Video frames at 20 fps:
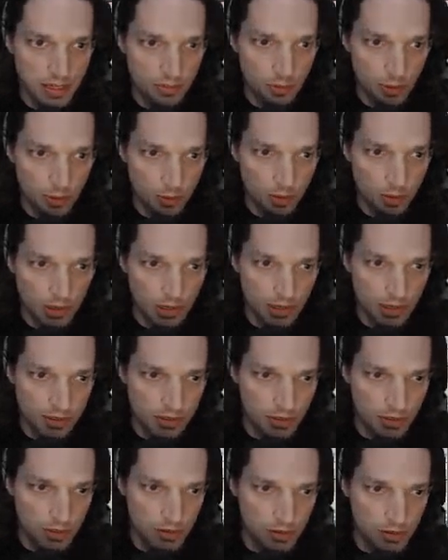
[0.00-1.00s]
if we wanted
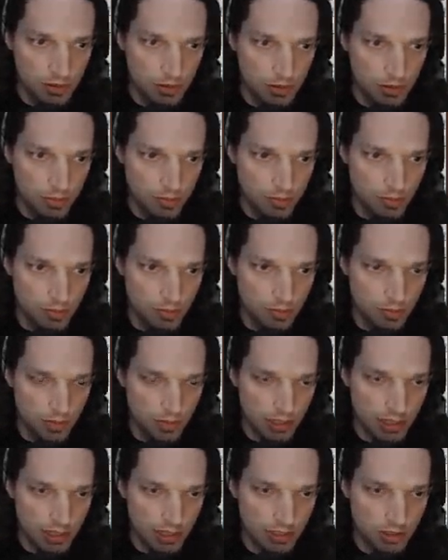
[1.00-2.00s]
to
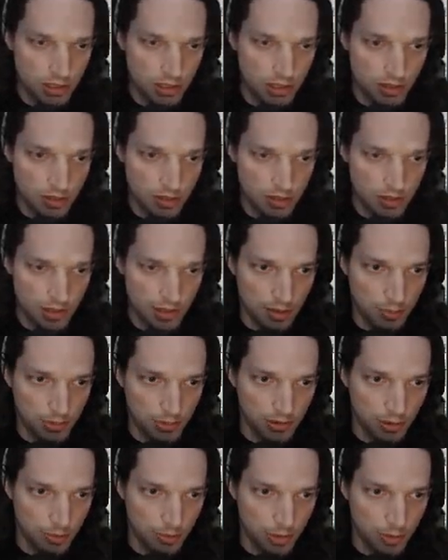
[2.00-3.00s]
kind of change this
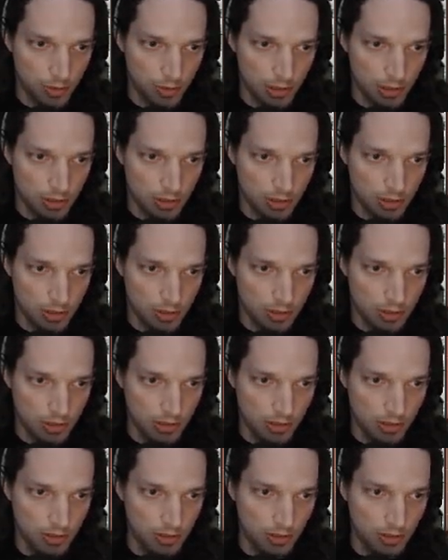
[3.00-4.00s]
up a little bit, we
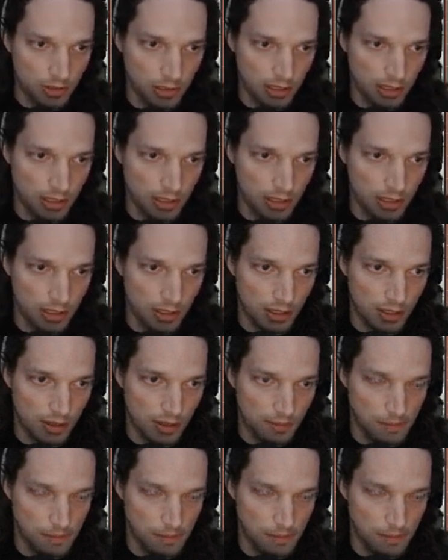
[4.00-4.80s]
could, like